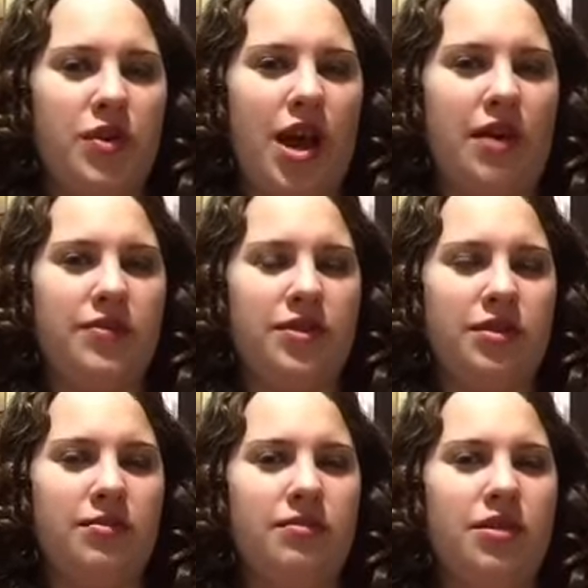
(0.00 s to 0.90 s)
You have
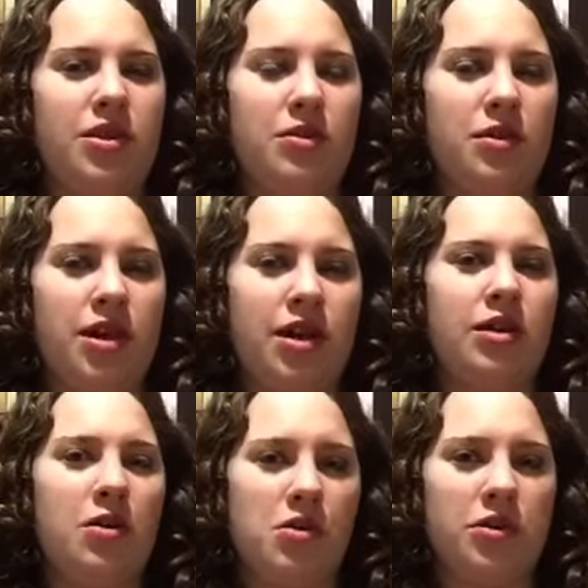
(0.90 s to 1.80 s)
to,
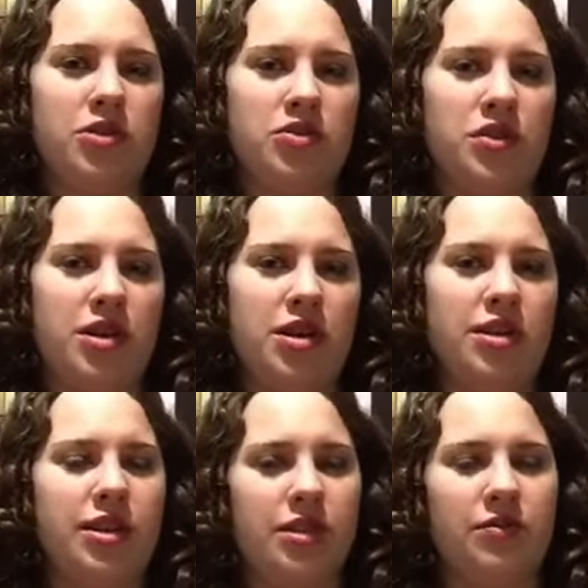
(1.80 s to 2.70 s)
cut a hole in the tree
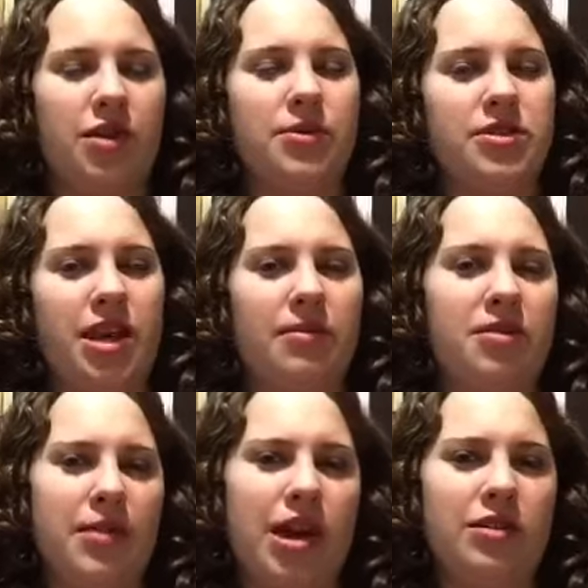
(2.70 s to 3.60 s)
and let the rubber sap
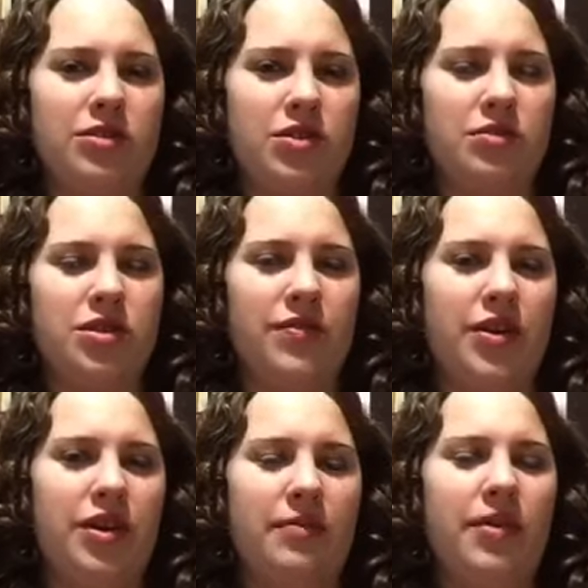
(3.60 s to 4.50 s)
come out, and so it was a
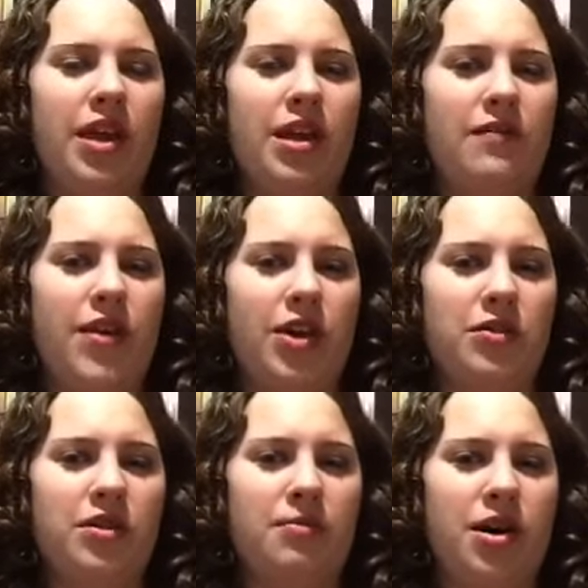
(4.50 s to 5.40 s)
very
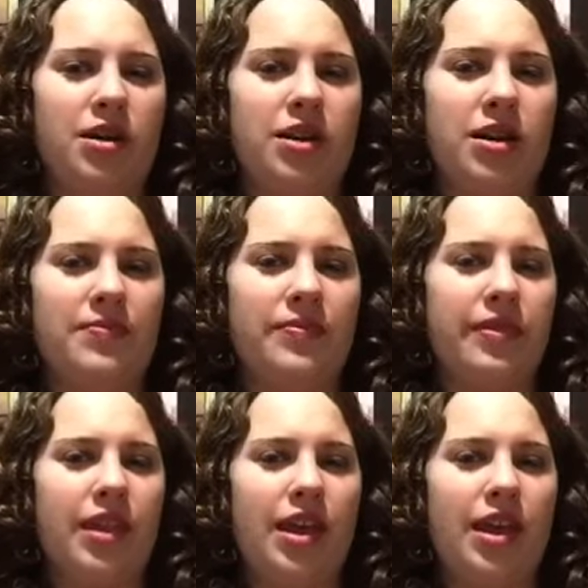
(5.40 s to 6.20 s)
valued commodity.